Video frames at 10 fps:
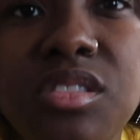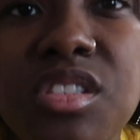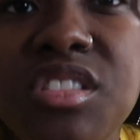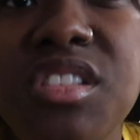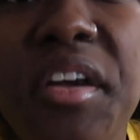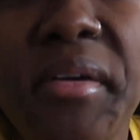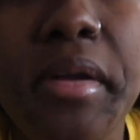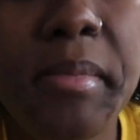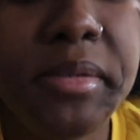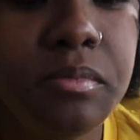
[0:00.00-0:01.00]
are just staring
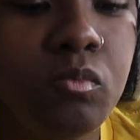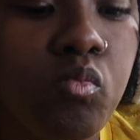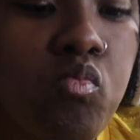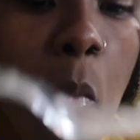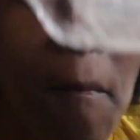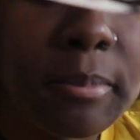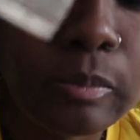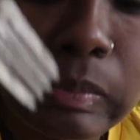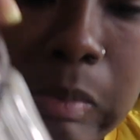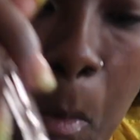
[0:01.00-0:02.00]
at me.
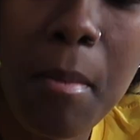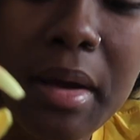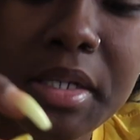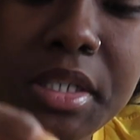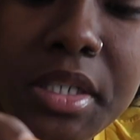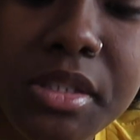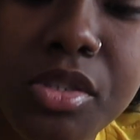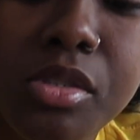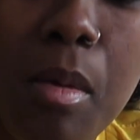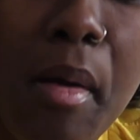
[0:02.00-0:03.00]
My kids
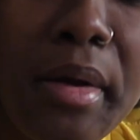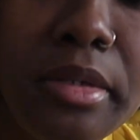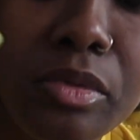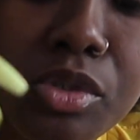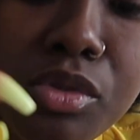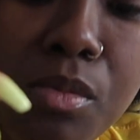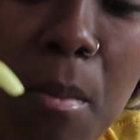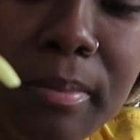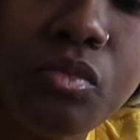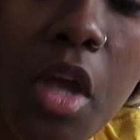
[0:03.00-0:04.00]
are in the
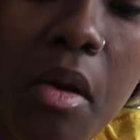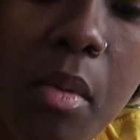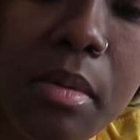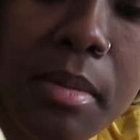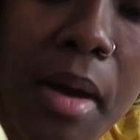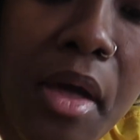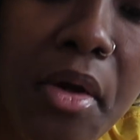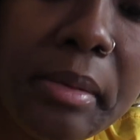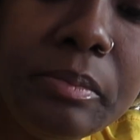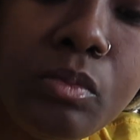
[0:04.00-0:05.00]
room. They don't want to be
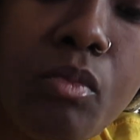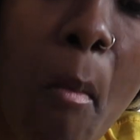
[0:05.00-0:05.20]
bothered.